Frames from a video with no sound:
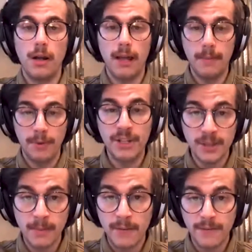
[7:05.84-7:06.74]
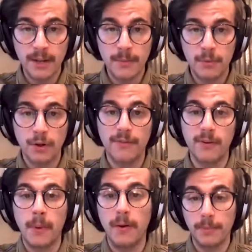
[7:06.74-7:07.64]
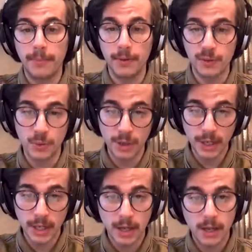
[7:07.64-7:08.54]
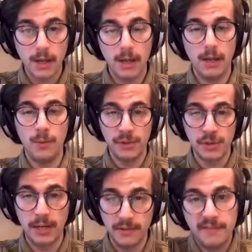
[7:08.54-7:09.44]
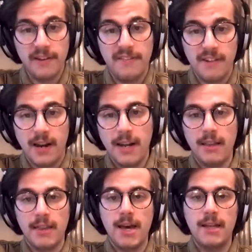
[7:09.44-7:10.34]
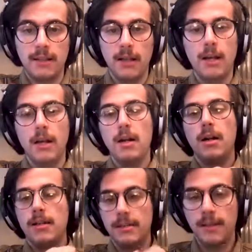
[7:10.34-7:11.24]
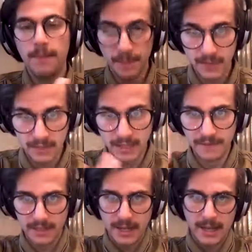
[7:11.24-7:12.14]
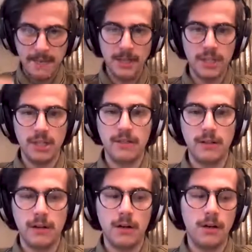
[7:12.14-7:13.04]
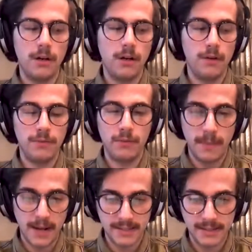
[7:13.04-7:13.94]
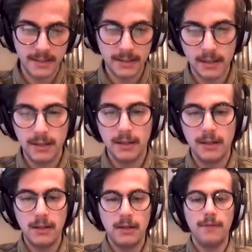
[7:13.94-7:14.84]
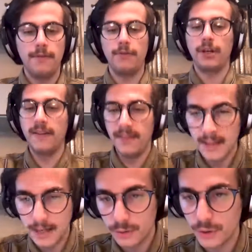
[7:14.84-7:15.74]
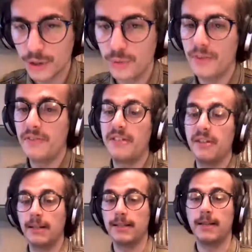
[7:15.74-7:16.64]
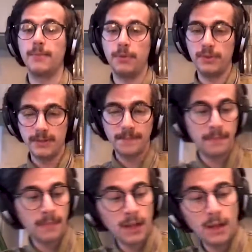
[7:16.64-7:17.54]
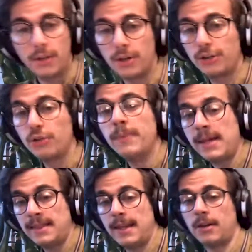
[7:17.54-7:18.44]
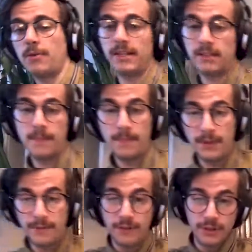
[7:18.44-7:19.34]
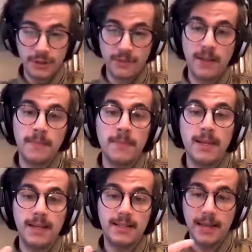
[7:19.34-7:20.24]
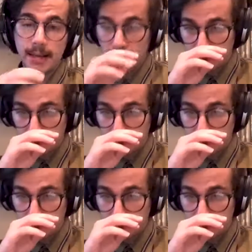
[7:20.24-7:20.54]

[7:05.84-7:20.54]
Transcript: a branch and bound framework from our previous work, and we try to verify that some cipher 10 images are robust for a given network to adversarial examples. There are two main takeaways. The first of them is that